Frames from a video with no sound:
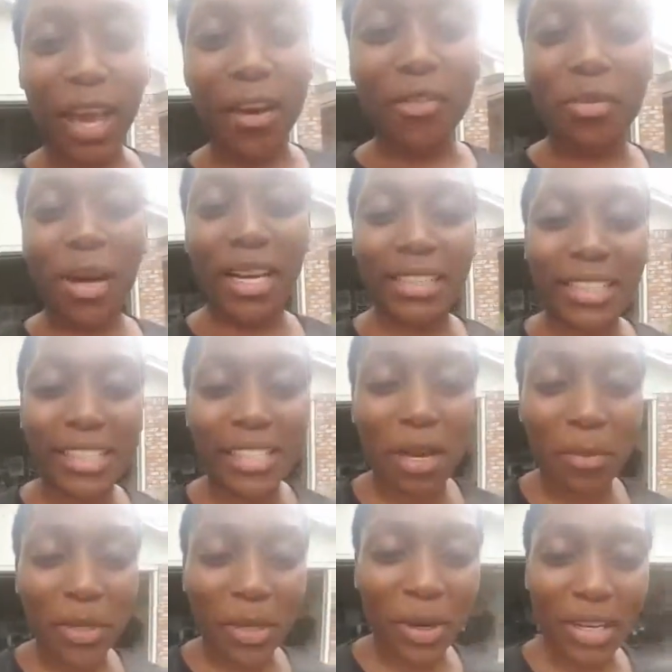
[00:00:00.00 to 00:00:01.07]
Hey, everybody that's
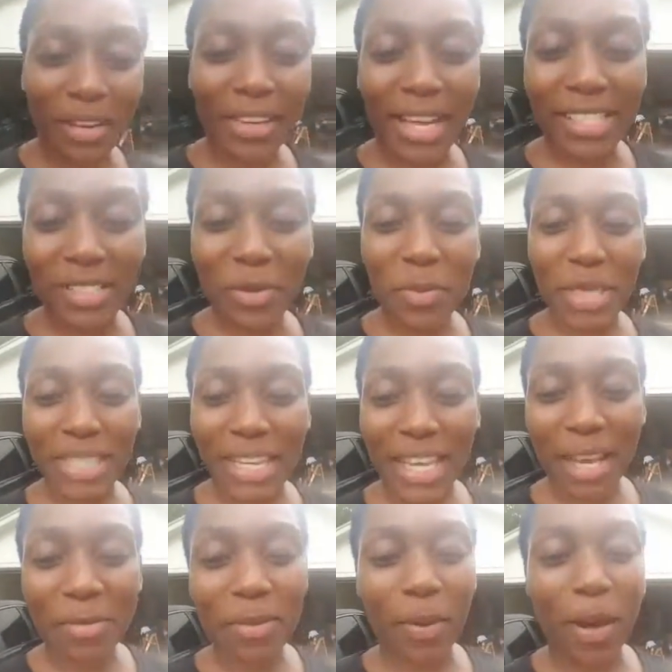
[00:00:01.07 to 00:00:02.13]
coming on. I've got so many
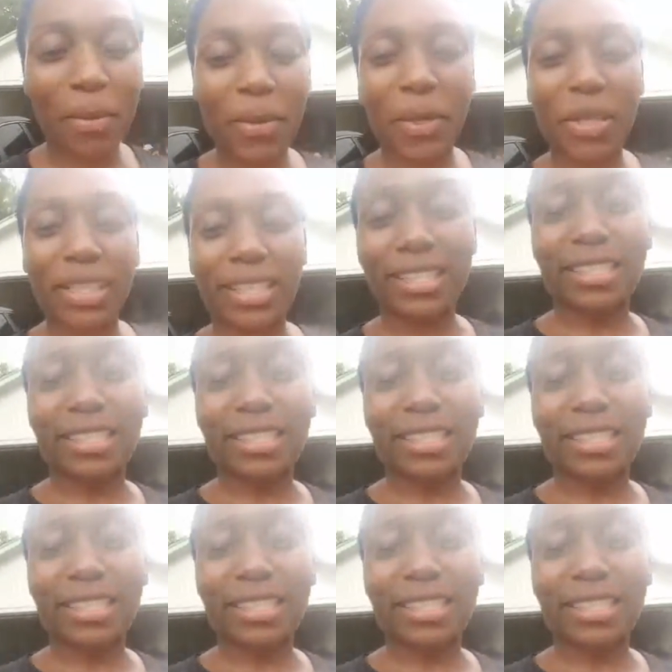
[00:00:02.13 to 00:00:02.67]
names popping on